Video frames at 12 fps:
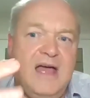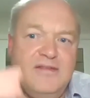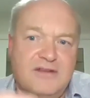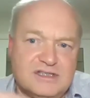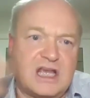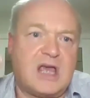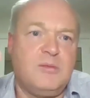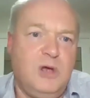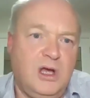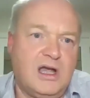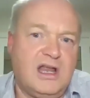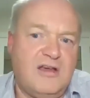and there's a
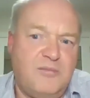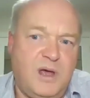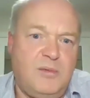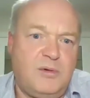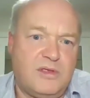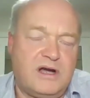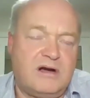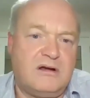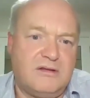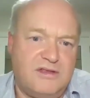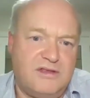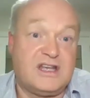community of people that
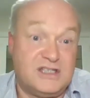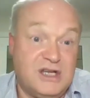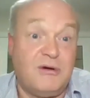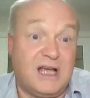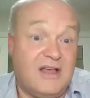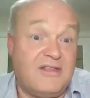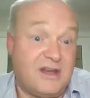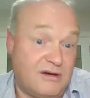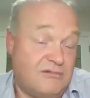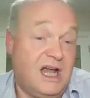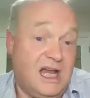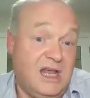are doing it, that
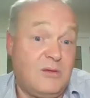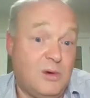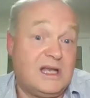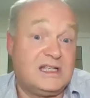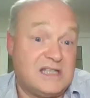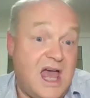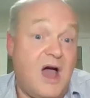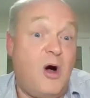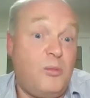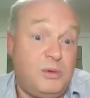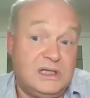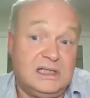are ready and willing to
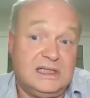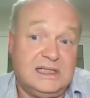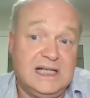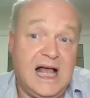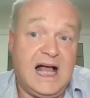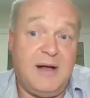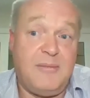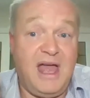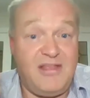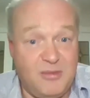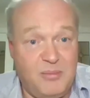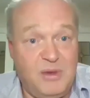help.
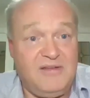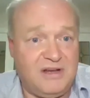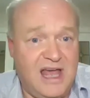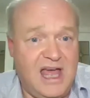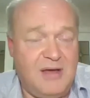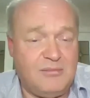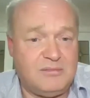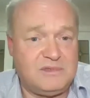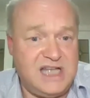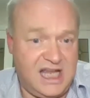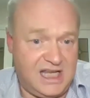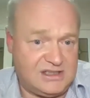And the Beef and Lamb
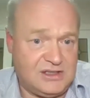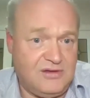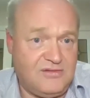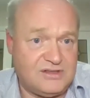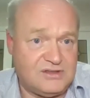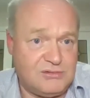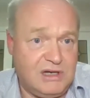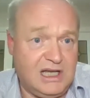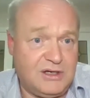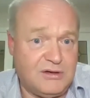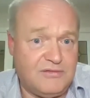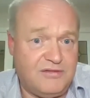tech service is
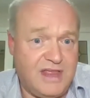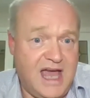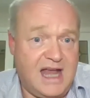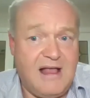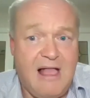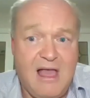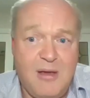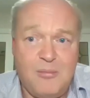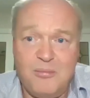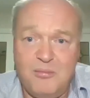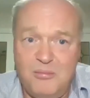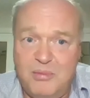really good for that.
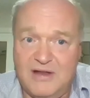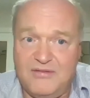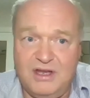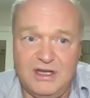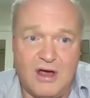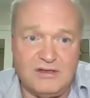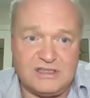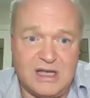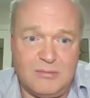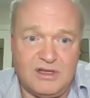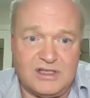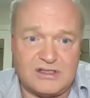But if you know
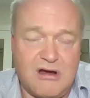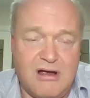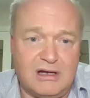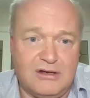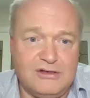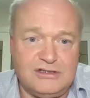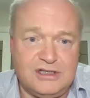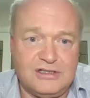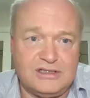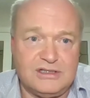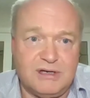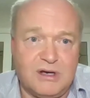someone that's growing lucerne
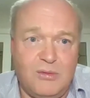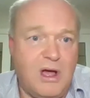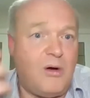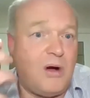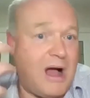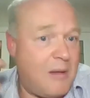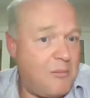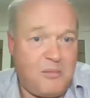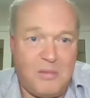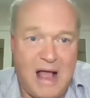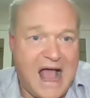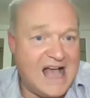and doing it well,
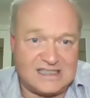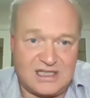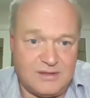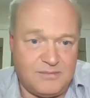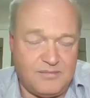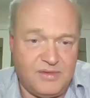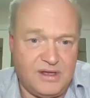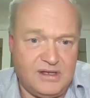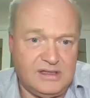ask them.